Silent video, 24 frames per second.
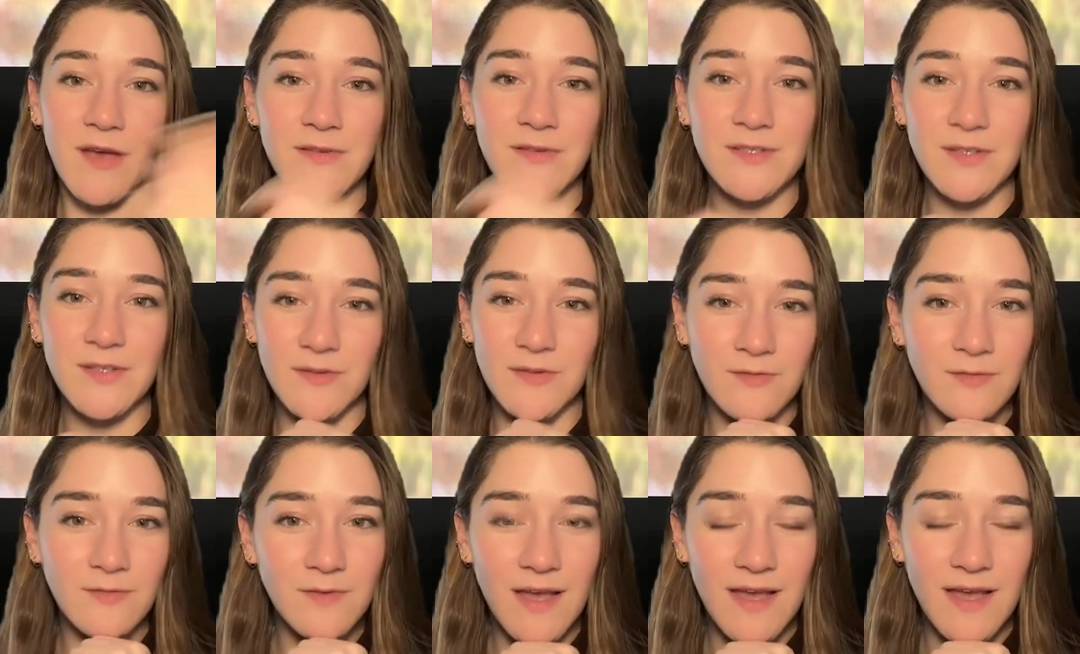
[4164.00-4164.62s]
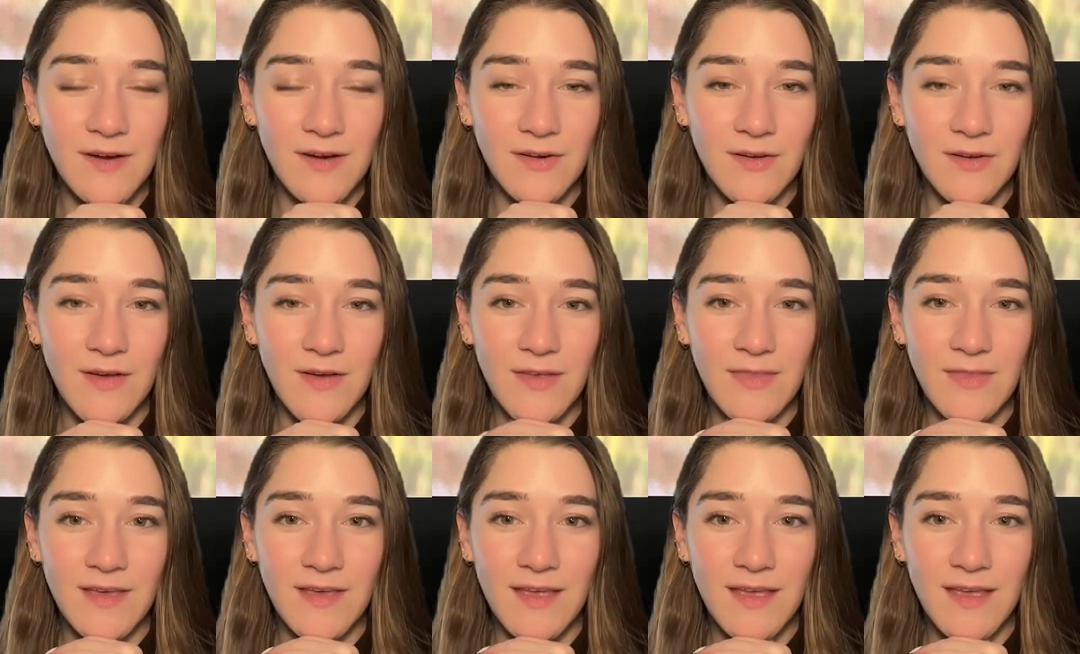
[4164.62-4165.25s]
But it's
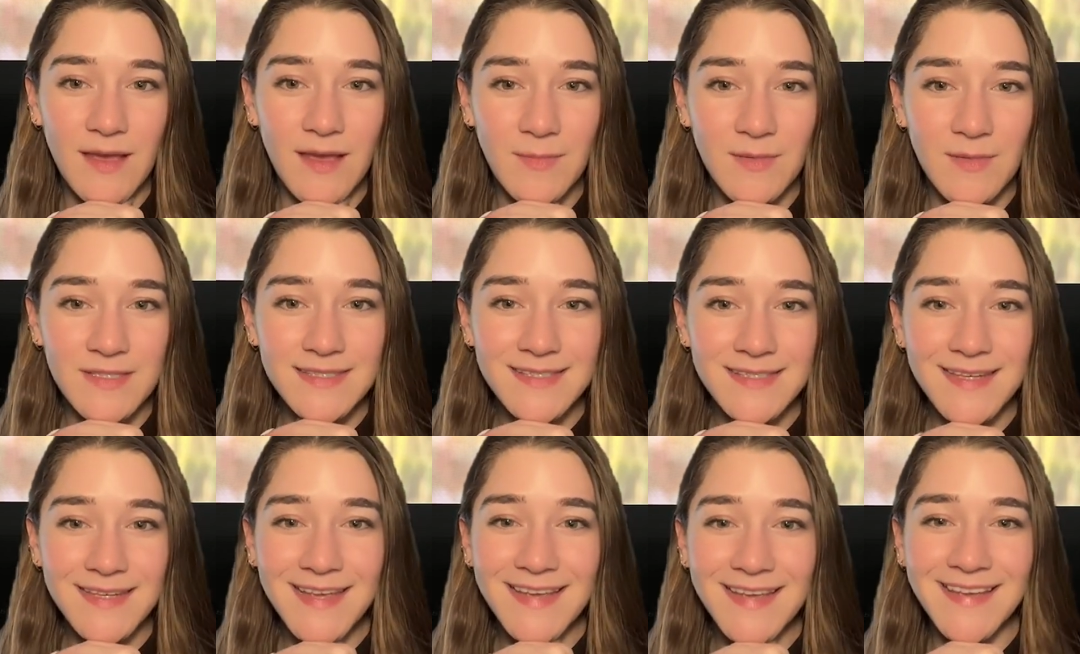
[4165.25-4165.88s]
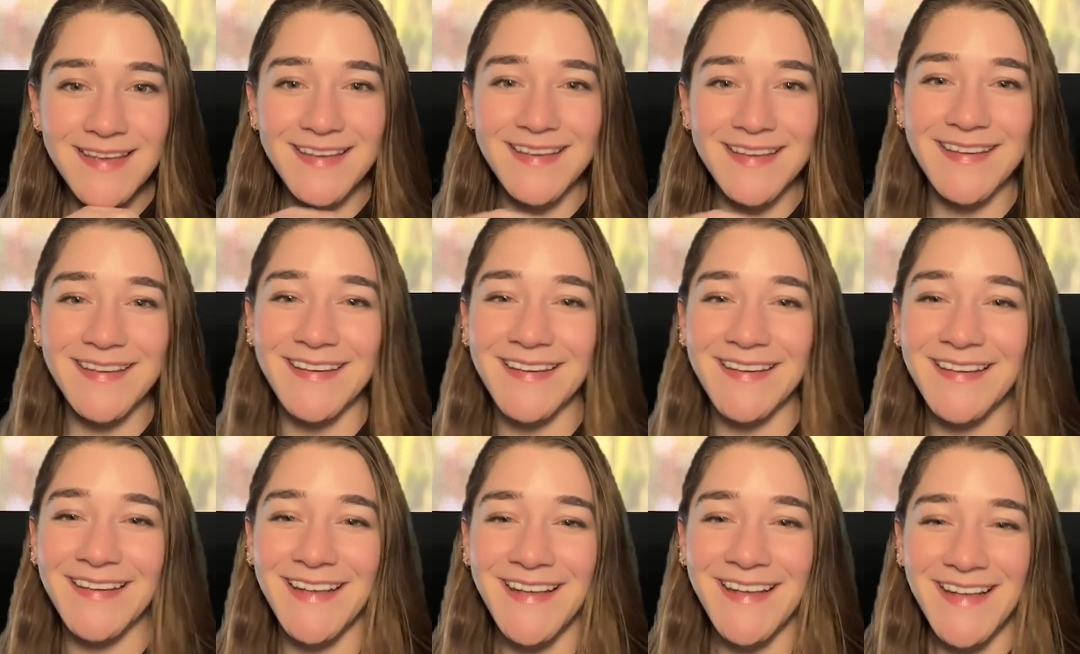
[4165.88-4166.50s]
definitely a different hair. I loved
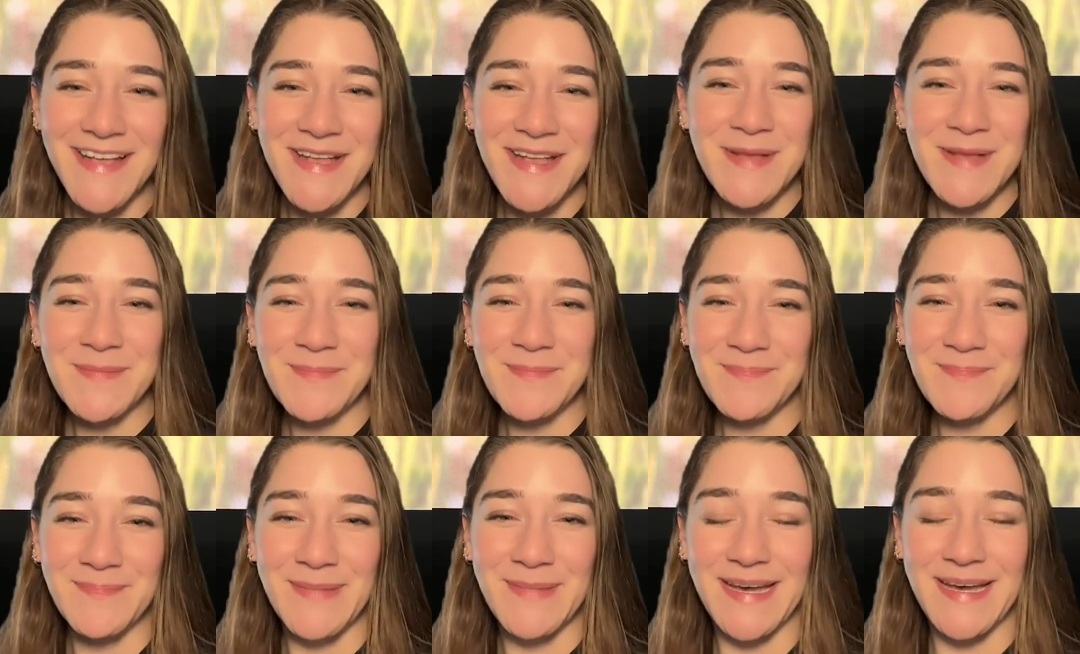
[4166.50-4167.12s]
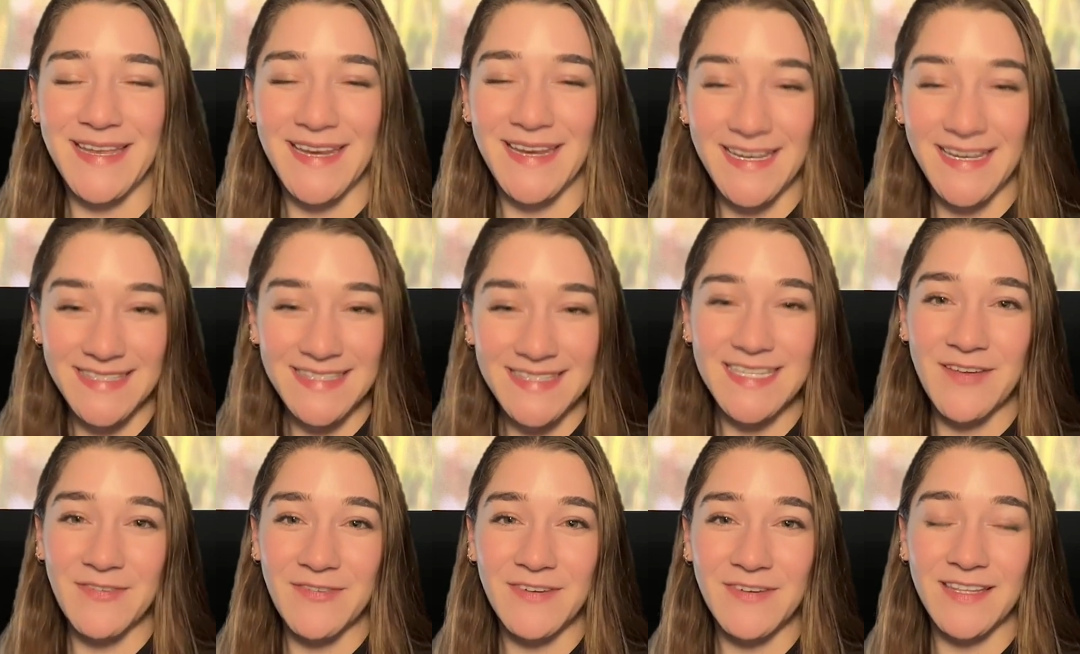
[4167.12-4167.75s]
her hair in
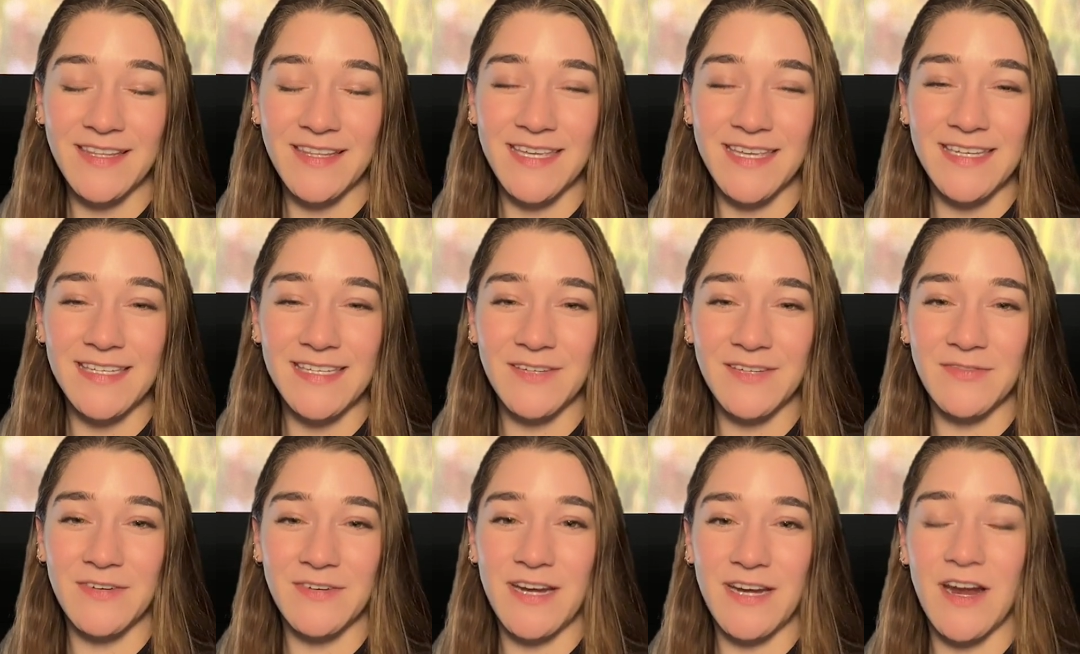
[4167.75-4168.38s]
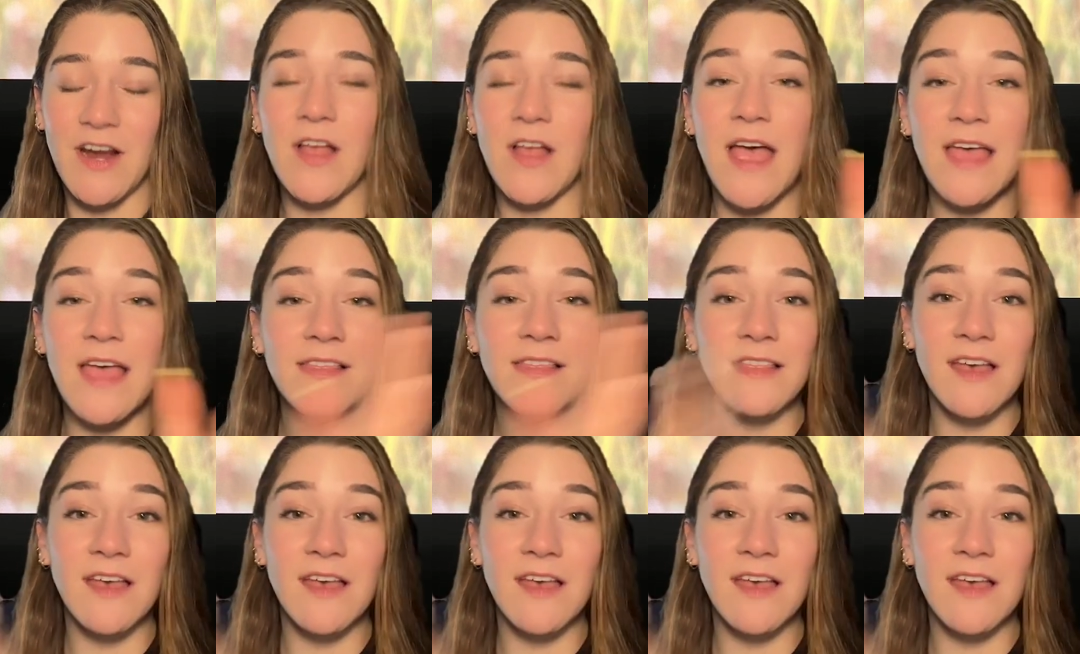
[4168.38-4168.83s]
season